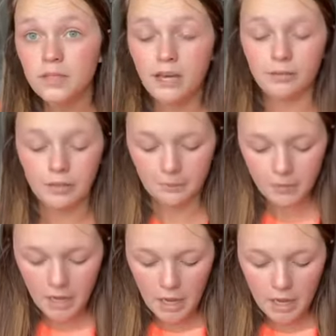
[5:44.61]
I don't know.
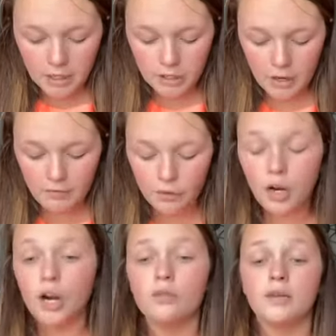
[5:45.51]
So I've
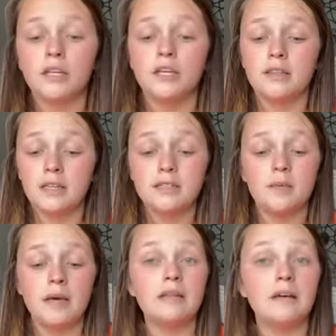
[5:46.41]
heard really good things
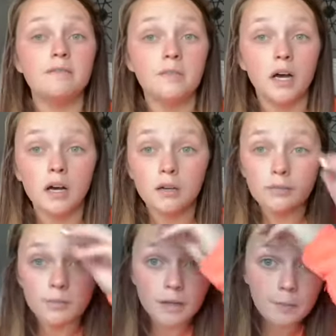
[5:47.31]
about that
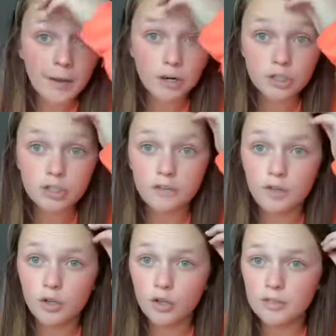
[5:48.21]
um, powder. So if
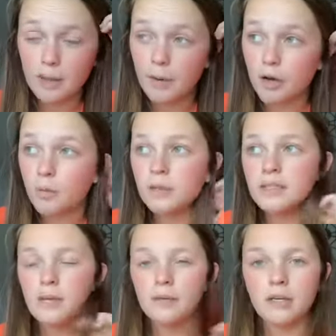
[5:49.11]
you use that powder,
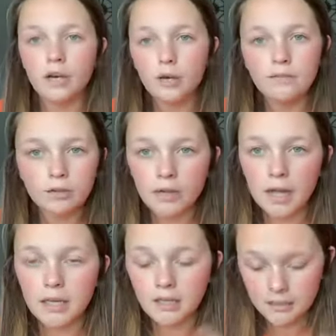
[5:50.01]
please let me know if you
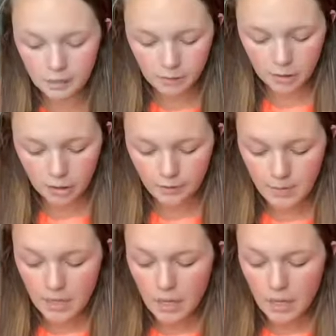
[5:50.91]
like it down below